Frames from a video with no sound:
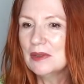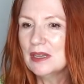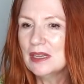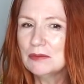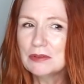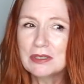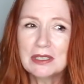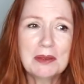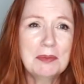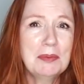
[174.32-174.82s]
it
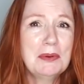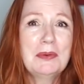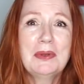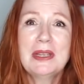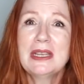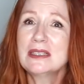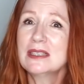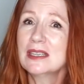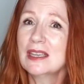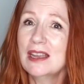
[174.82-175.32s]
was a couple of
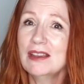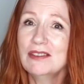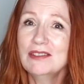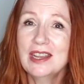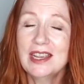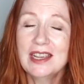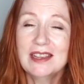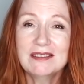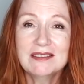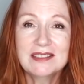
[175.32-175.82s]
weeks ago
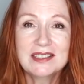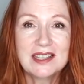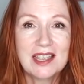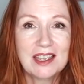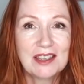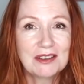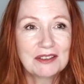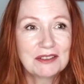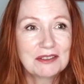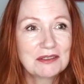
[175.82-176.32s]
now,
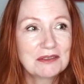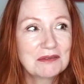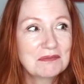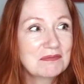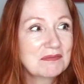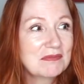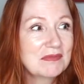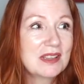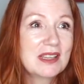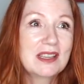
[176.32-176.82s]
so
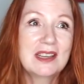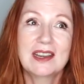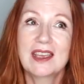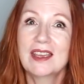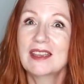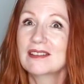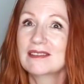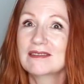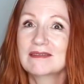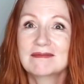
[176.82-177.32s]
you
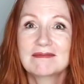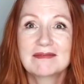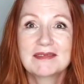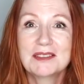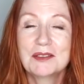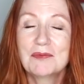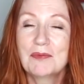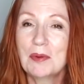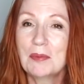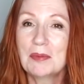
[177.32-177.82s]
know,
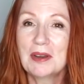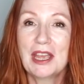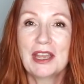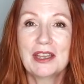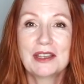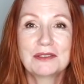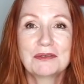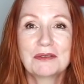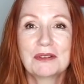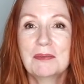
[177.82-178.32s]
you've probably
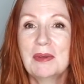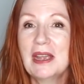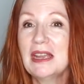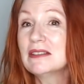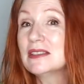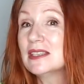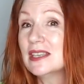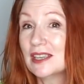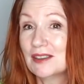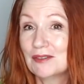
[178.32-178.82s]
heard all
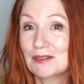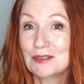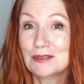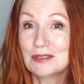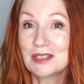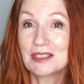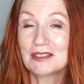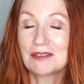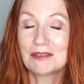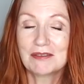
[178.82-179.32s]
about it if you
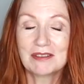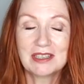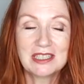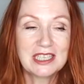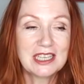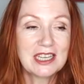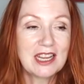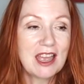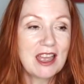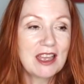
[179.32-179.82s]
didn't
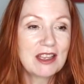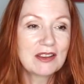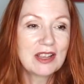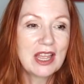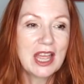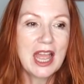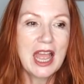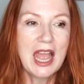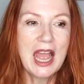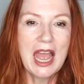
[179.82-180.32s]
already go.
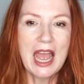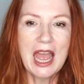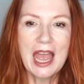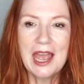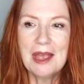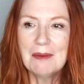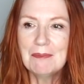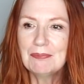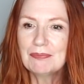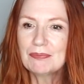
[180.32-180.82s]

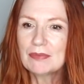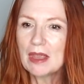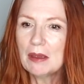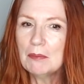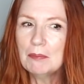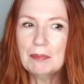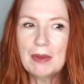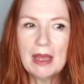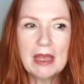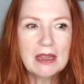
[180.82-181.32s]

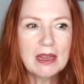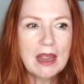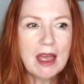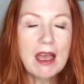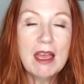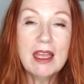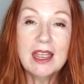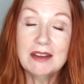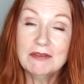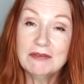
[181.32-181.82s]
But
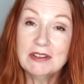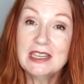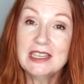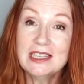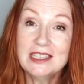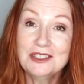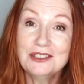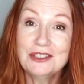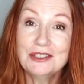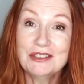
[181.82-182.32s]
I
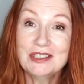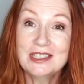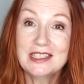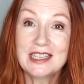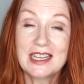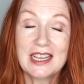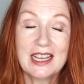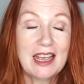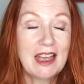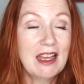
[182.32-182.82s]
really enjoyed
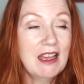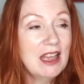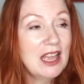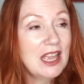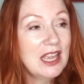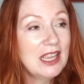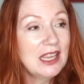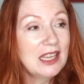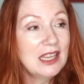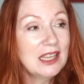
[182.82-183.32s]
it.
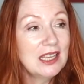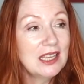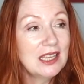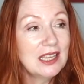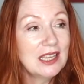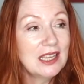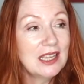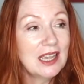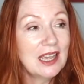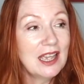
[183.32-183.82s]
I
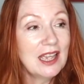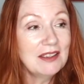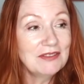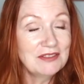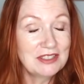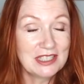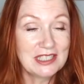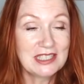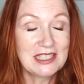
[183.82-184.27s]
have to